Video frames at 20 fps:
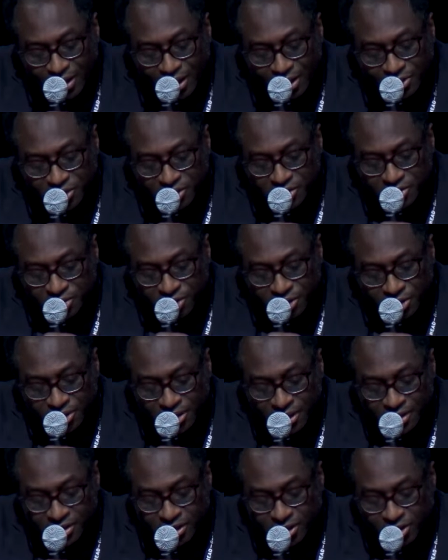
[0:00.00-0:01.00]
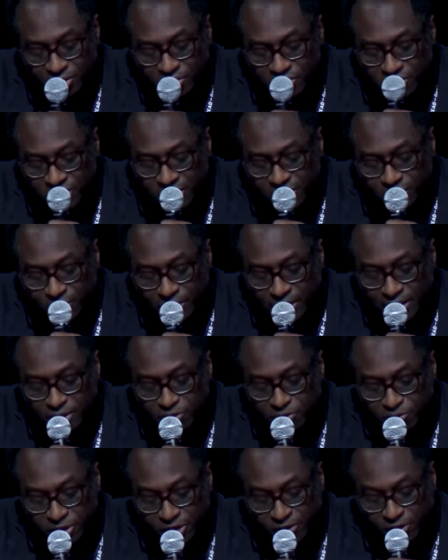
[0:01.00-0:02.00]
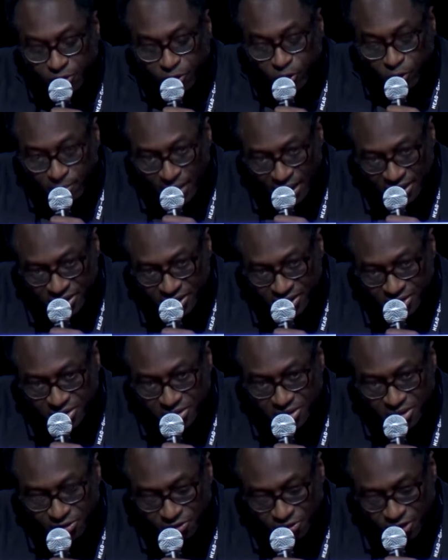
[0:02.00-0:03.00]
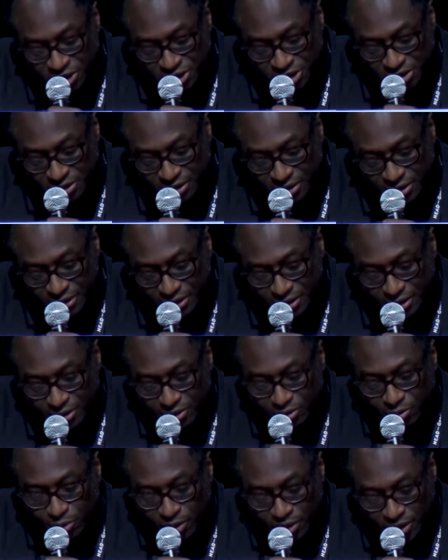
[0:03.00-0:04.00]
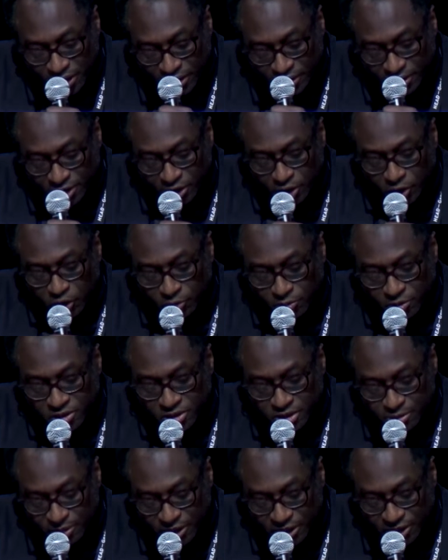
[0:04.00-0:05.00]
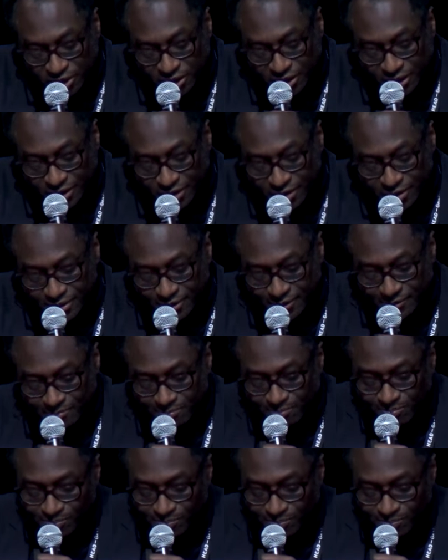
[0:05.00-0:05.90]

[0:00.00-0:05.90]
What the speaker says: understood as a continually reformatted division within the human species.